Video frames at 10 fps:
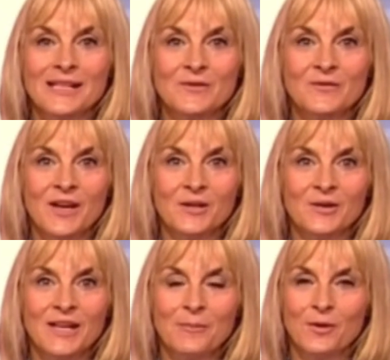final year
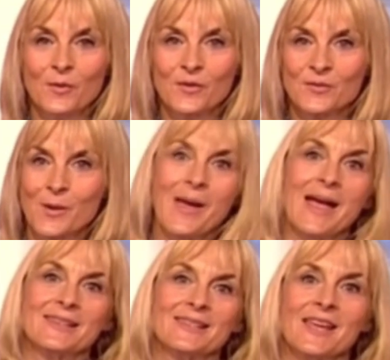pupils prepare to
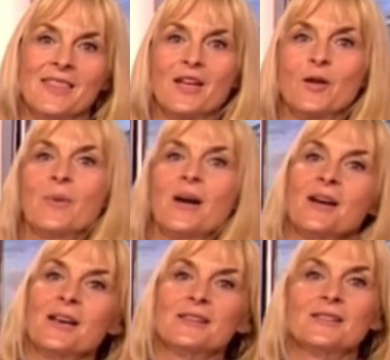say their
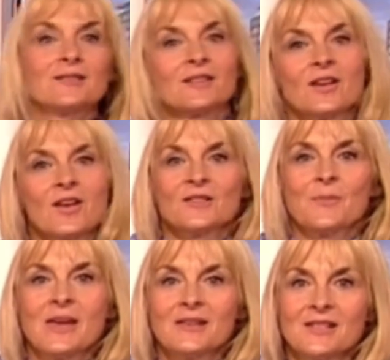goodbyes to
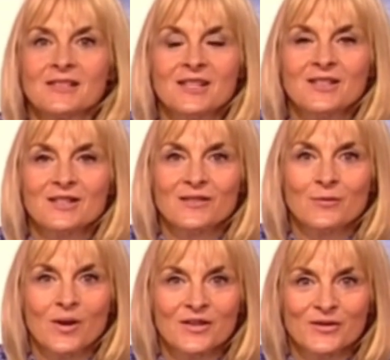classmates, the teachers of one
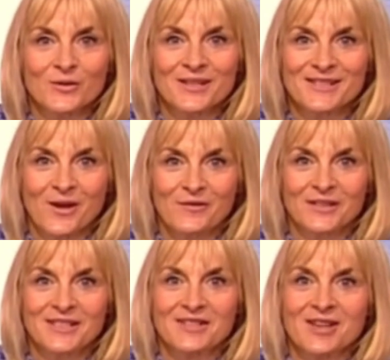school in Suffolk
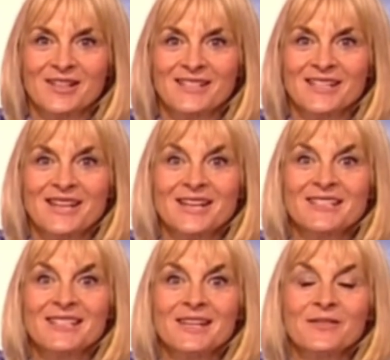decided to
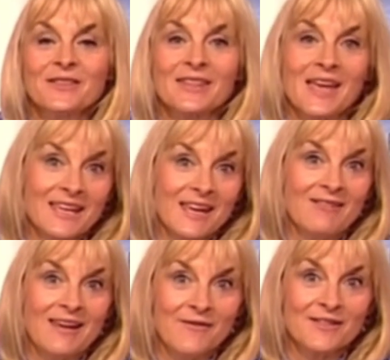give their Year
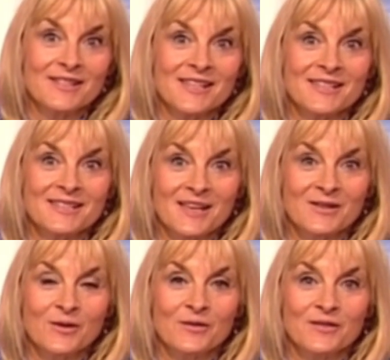11s a
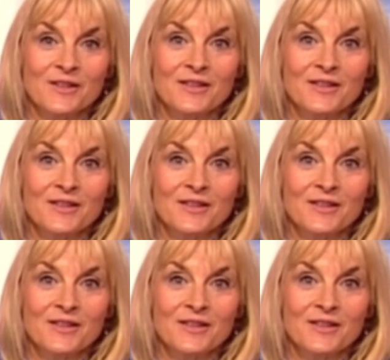send-off that they